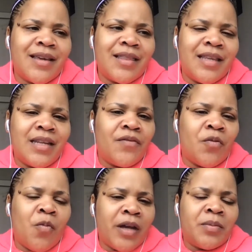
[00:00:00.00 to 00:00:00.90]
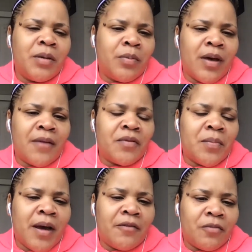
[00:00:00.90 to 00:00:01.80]
then even white people have to
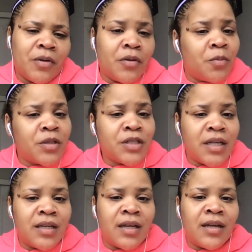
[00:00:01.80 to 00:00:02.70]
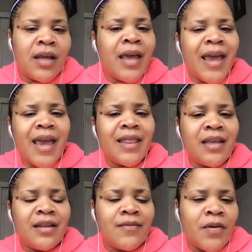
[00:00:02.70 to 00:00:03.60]
buy from you, and which they did. And
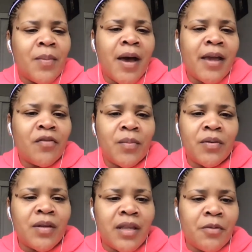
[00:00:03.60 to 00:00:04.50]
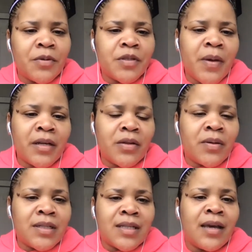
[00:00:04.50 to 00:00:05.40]
then if they're buying from you, then they respect you. And
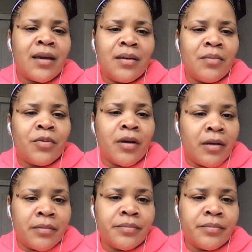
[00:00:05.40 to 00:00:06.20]
it's like, bruh,